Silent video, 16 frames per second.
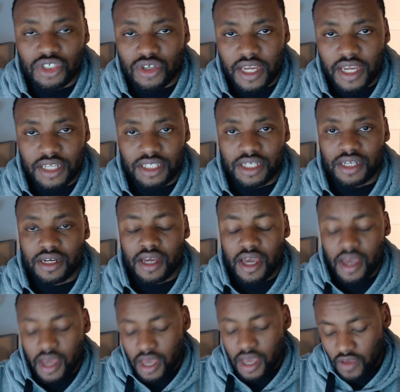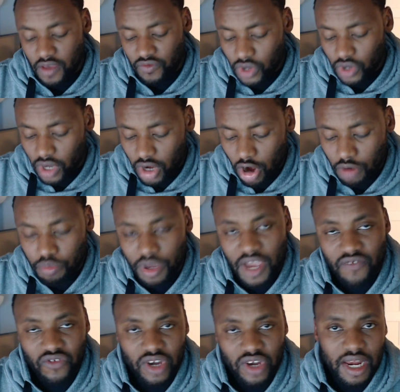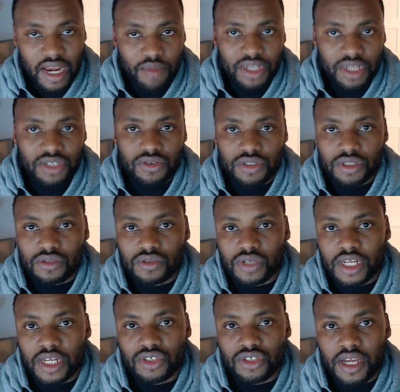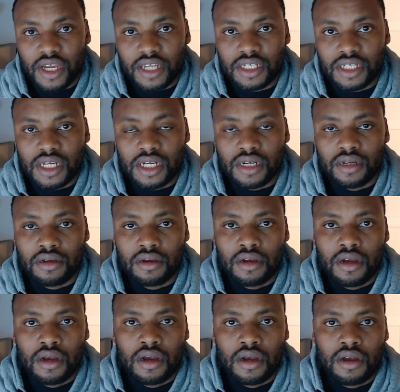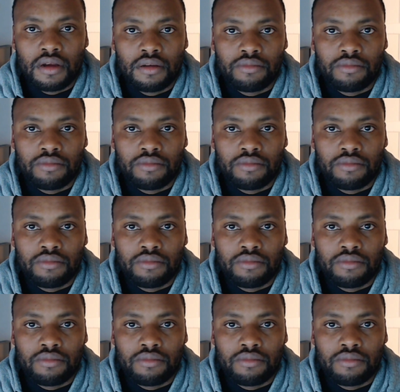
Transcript: school education, if you cannot pay for elementary school education,